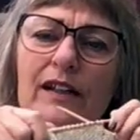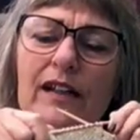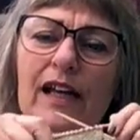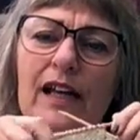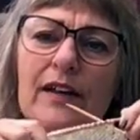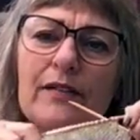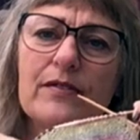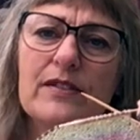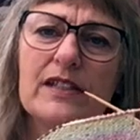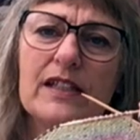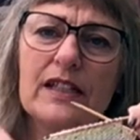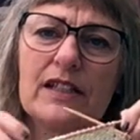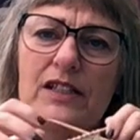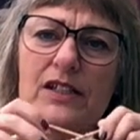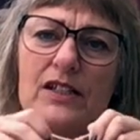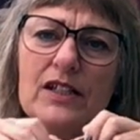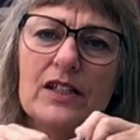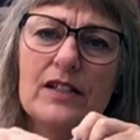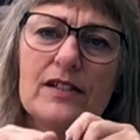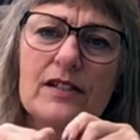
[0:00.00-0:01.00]
live
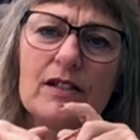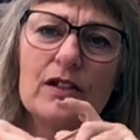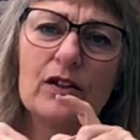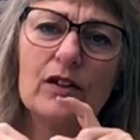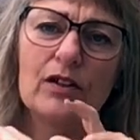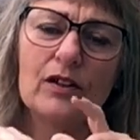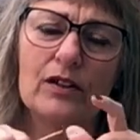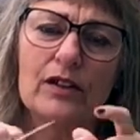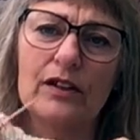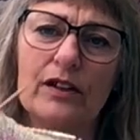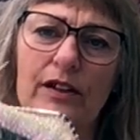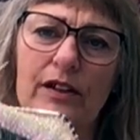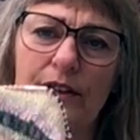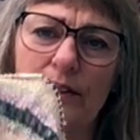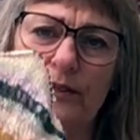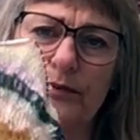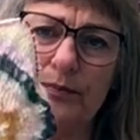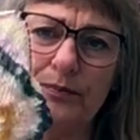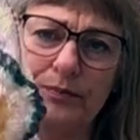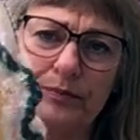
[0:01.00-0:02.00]
stitches
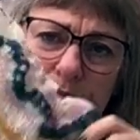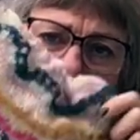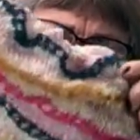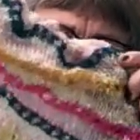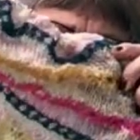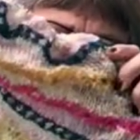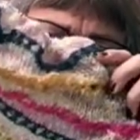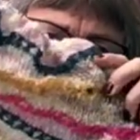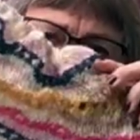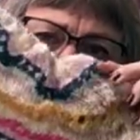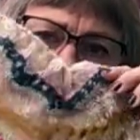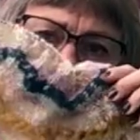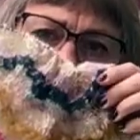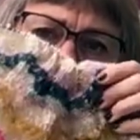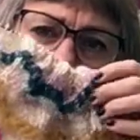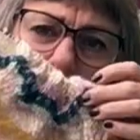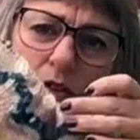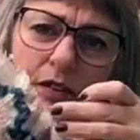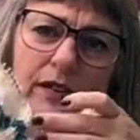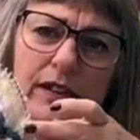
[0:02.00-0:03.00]
on
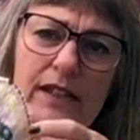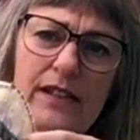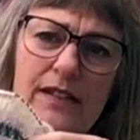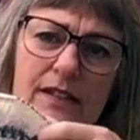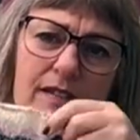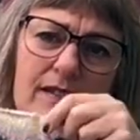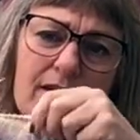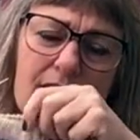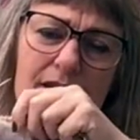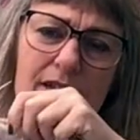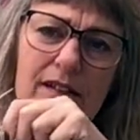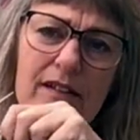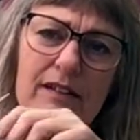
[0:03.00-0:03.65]
this